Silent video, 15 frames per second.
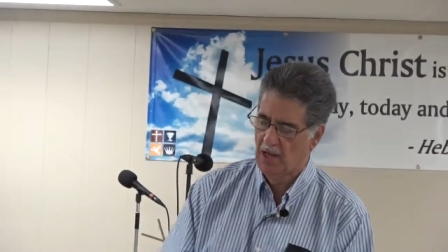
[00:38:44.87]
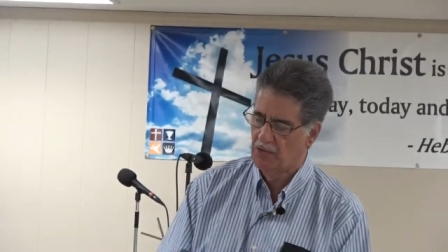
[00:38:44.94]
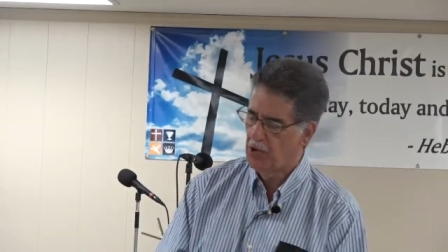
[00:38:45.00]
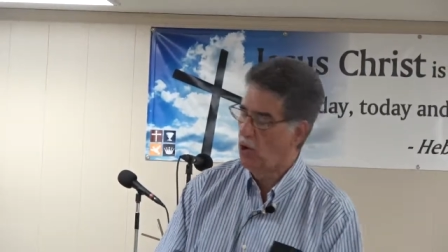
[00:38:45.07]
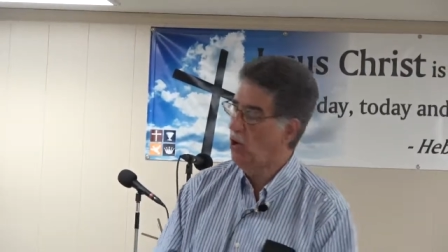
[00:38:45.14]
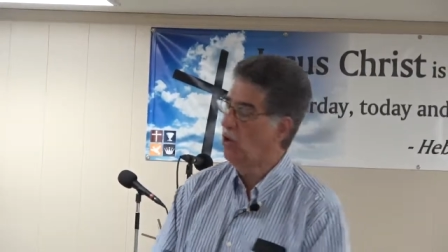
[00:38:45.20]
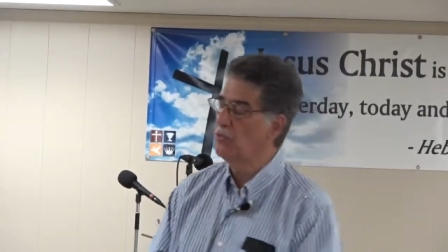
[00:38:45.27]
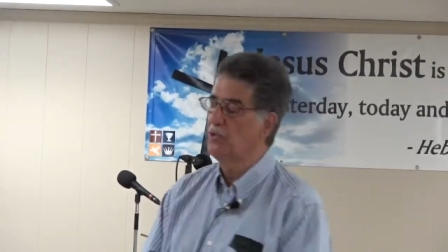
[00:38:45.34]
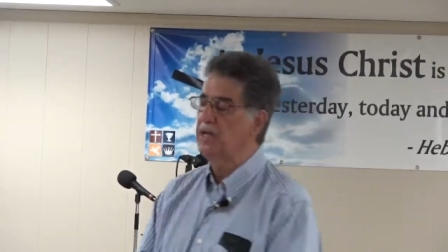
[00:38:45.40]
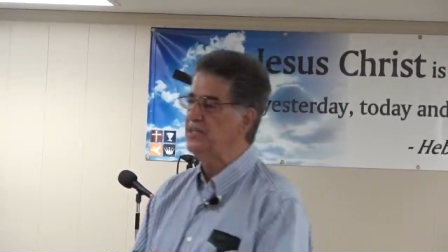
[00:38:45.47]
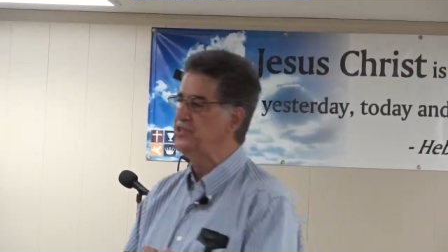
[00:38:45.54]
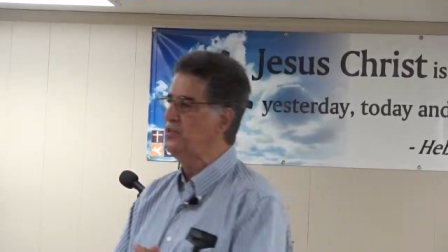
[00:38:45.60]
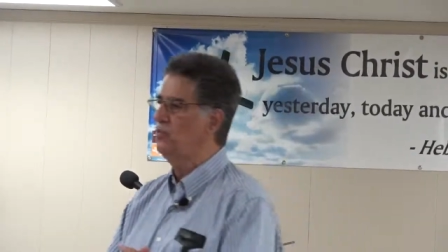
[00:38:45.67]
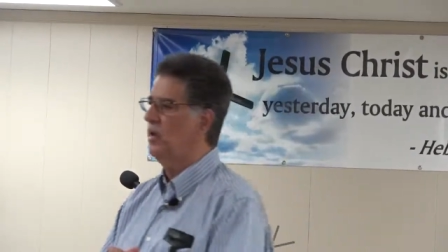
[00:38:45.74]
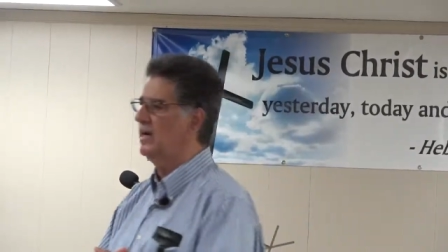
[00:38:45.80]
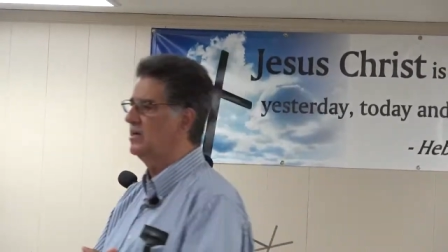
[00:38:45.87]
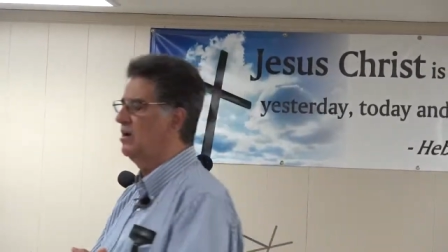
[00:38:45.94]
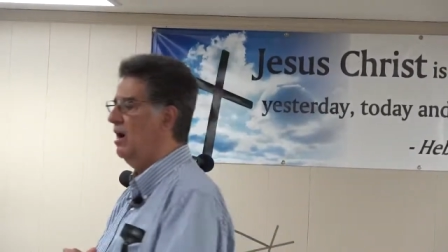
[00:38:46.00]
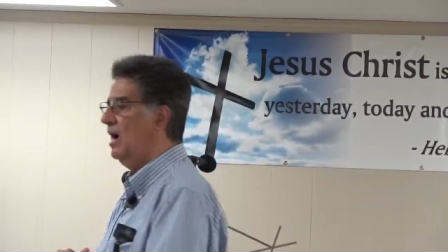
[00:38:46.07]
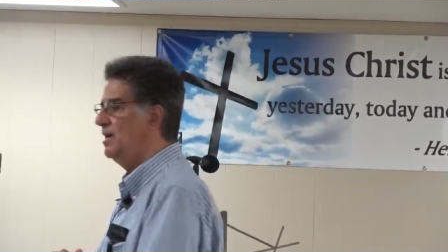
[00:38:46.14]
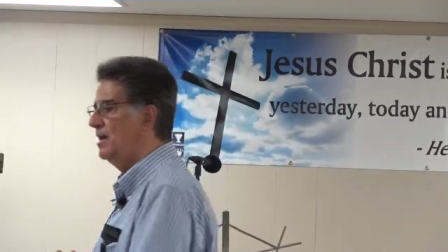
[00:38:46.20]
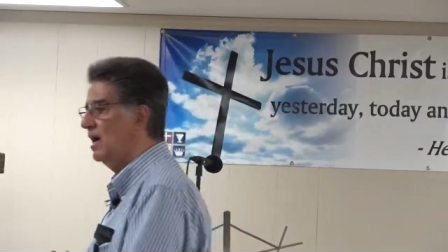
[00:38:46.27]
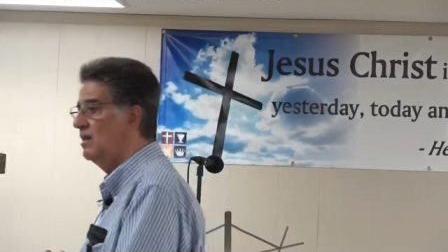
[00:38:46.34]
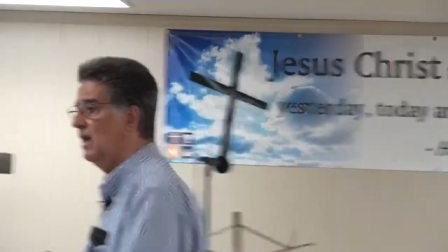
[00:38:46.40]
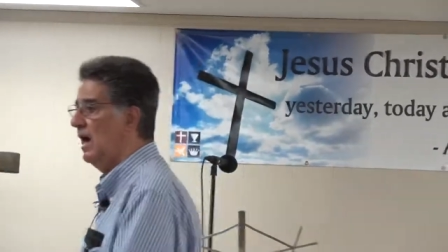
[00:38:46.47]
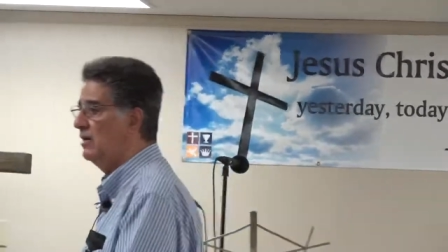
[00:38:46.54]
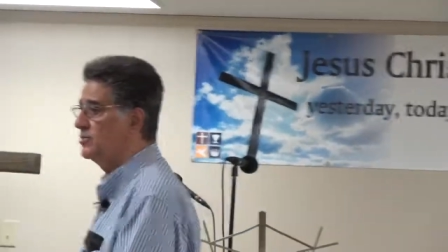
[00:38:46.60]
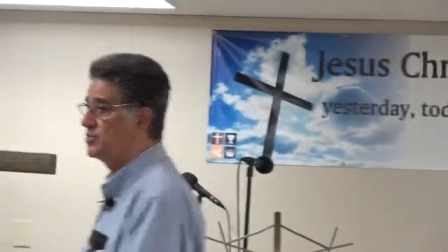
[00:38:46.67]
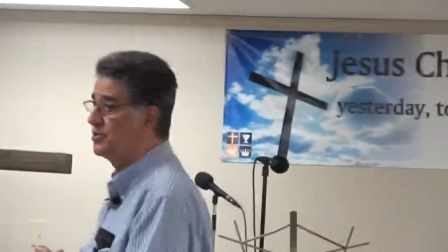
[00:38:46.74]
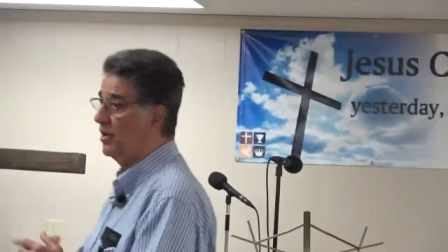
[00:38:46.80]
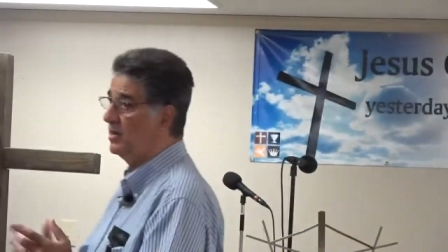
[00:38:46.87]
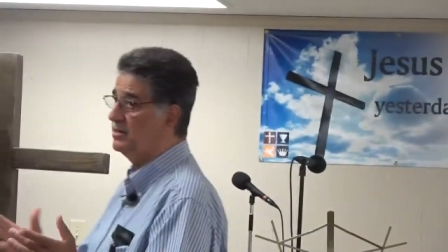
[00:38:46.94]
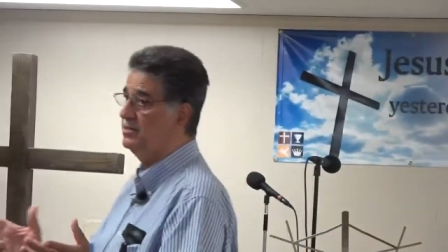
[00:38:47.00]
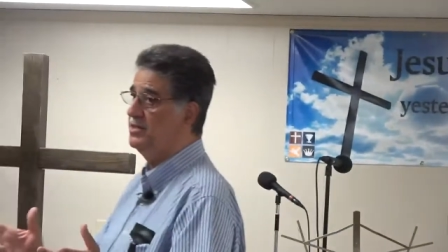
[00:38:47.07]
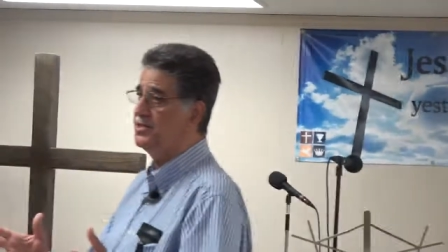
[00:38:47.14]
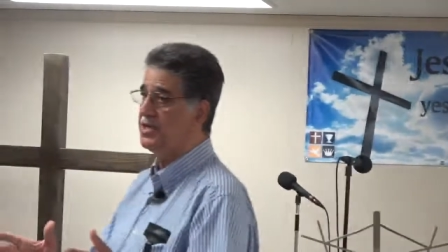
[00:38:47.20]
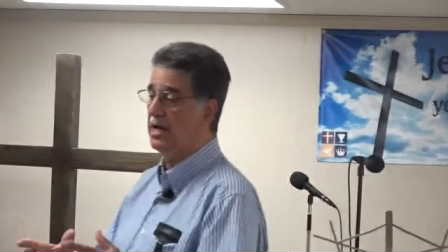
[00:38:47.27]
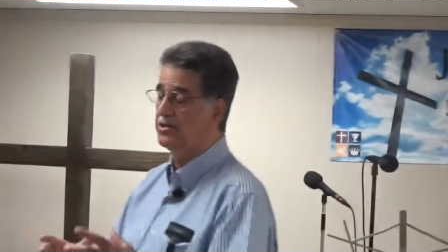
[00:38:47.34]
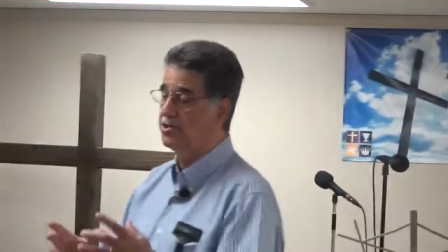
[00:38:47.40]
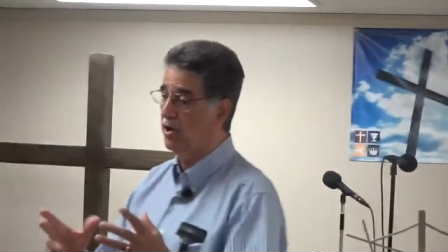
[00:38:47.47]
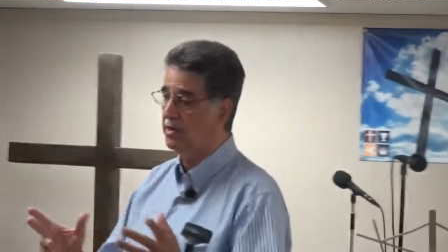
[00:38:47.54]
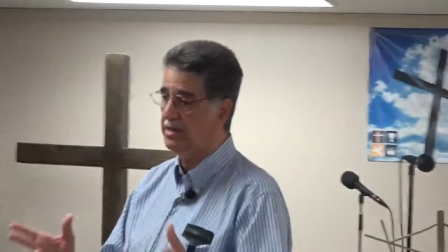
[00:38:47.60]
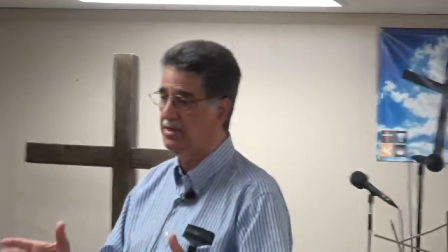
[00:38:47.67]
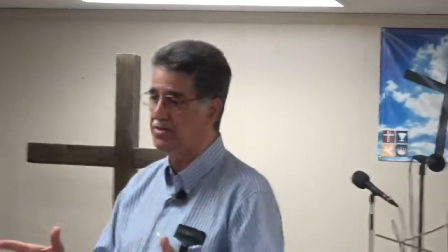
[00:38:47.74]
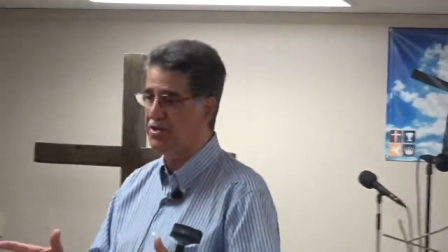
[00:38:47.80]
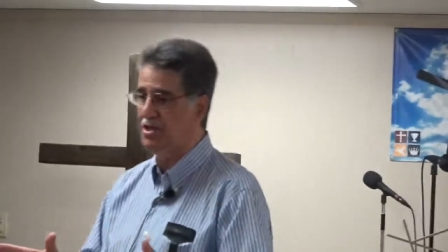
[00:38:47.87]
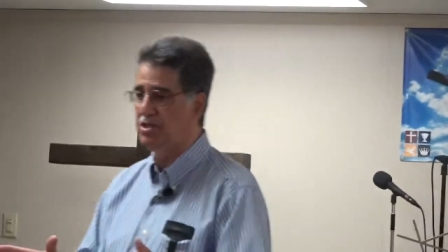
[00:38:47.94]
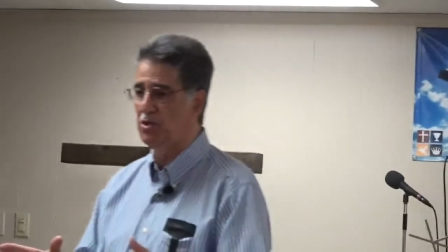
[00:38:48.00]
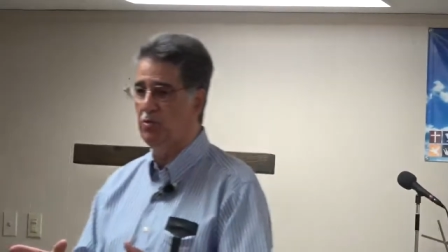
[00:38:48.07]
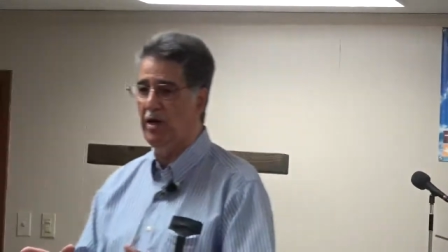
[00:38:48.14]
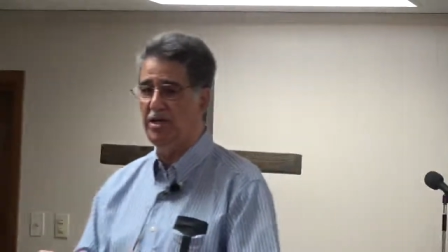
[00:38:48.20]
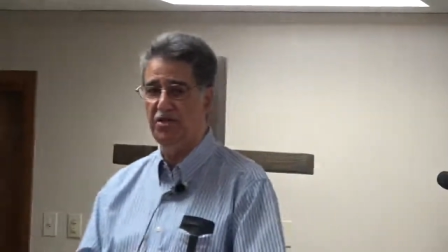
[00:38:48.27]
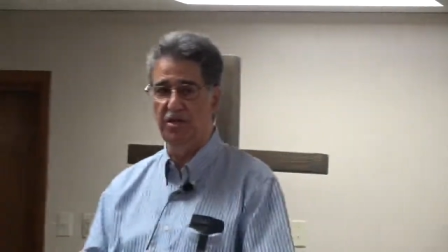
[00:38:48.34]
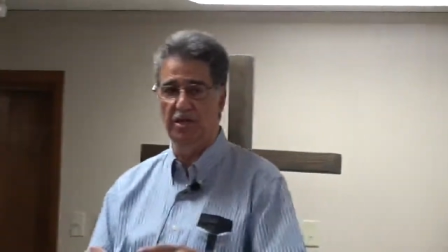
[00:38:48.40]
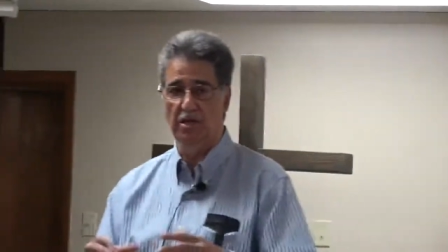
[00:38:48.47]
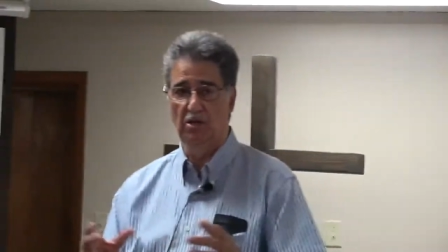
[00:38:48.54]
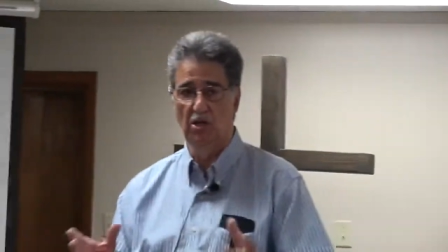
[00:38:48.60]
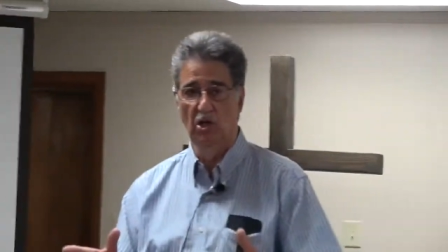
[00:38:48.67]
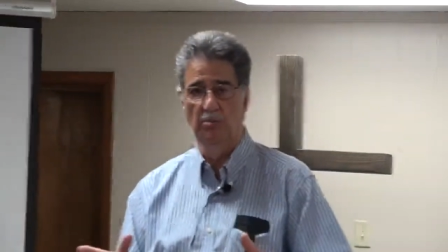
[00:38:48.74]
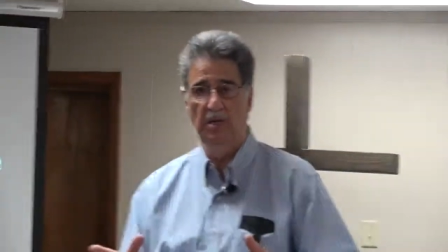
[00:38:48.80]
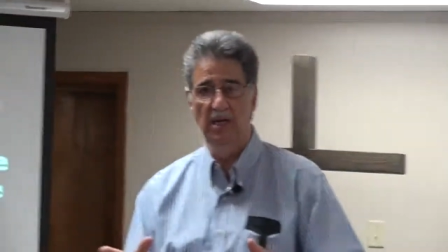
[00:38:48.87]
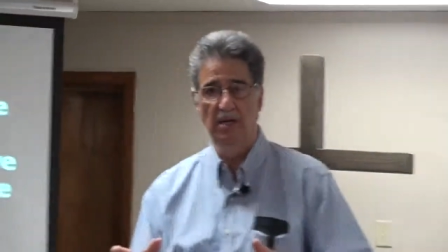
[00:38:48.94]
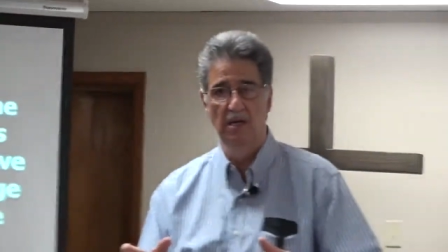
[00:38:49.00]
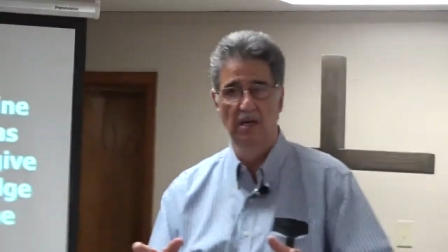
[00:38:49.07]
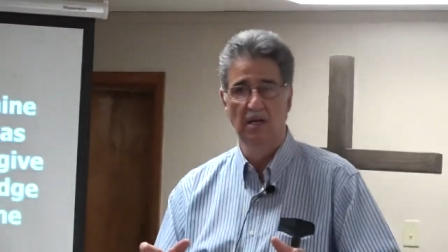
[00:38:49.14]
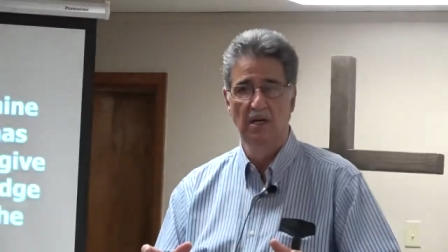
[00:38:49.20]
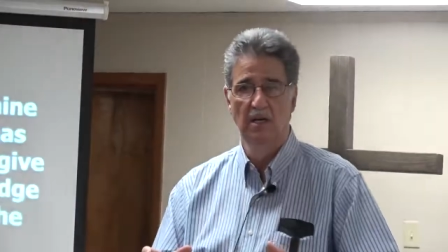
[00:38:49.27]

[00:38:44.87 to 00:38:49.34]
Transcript: The whole reason why God allows darkness, a darkened situation, a gloomy,